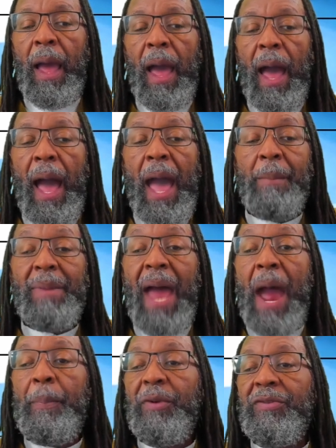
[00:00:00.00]
I am
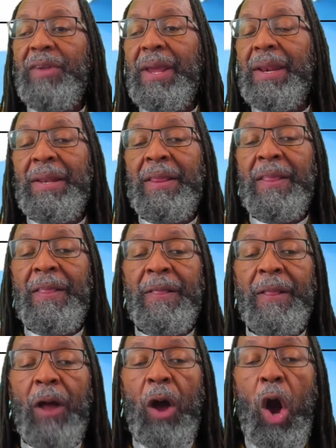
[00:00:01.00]
not presenting
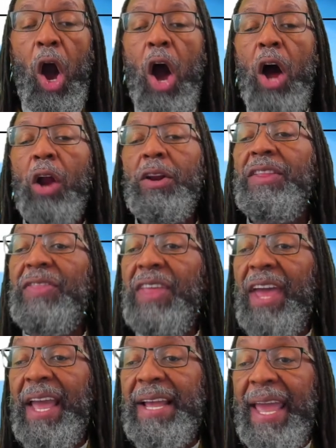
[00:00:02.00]
all in
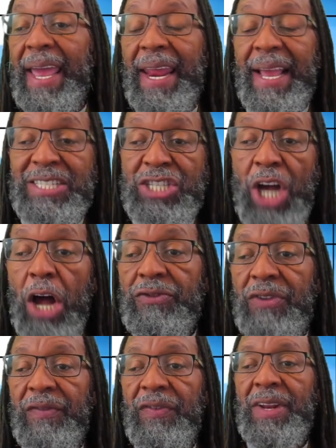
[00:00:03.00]
the, an
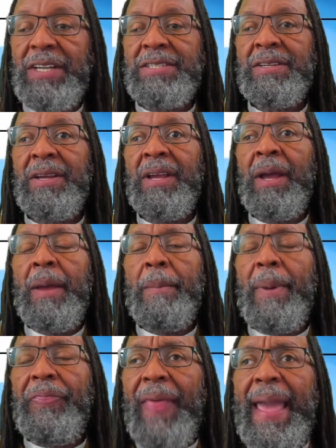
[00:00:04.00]
exhaustive list,
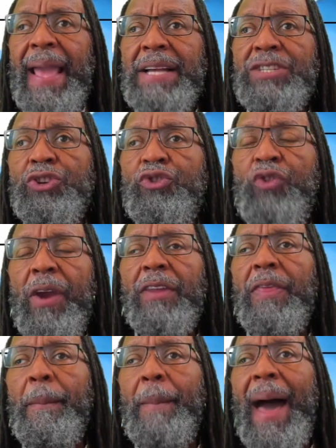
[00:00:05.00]
but things to trigger
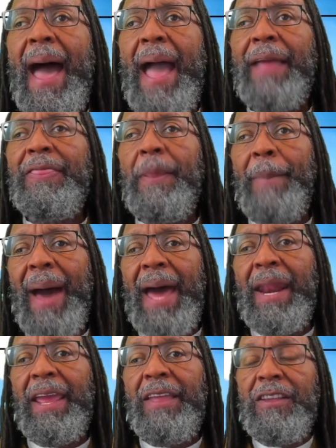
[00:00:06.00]
the mind, the
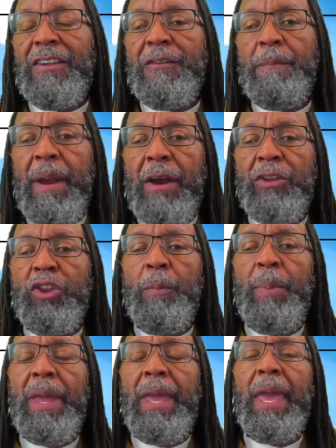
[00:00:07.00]
body, the spirit to
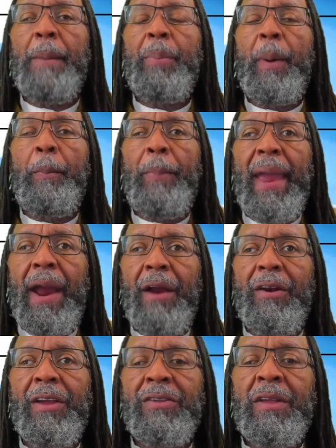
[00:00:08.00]
be in
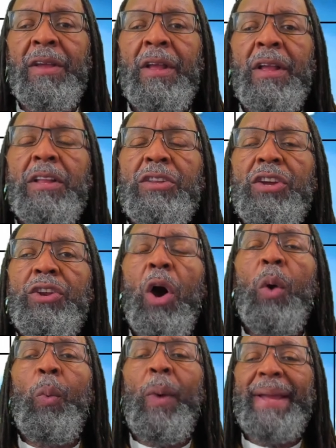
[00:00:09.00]
preparedness, to
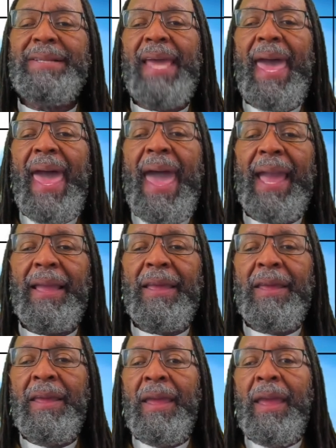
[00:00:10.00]
know when to act.
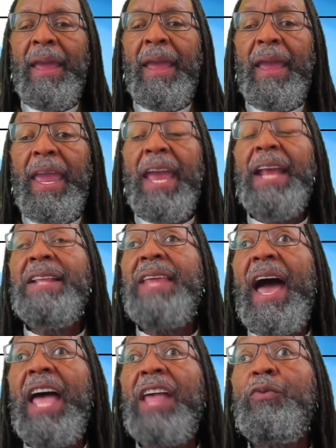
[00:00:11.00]
End
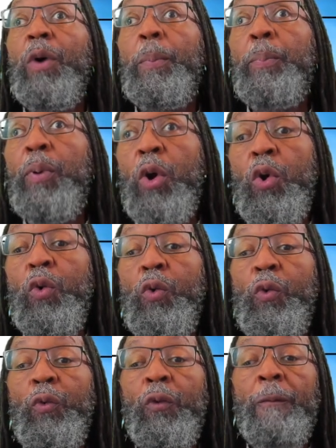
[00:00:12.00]
times will
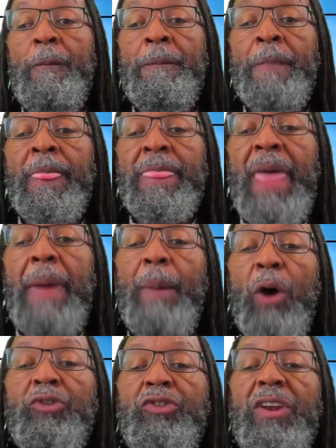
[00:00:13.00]
prove that
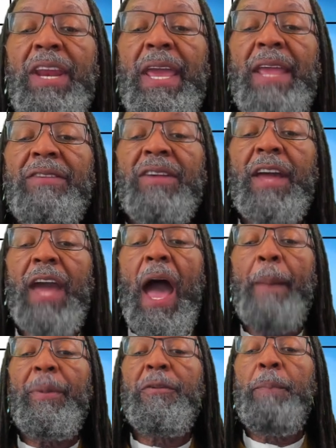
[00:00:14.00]
motion needs
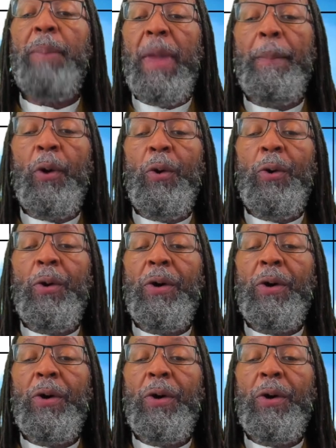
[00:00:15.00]
encompass people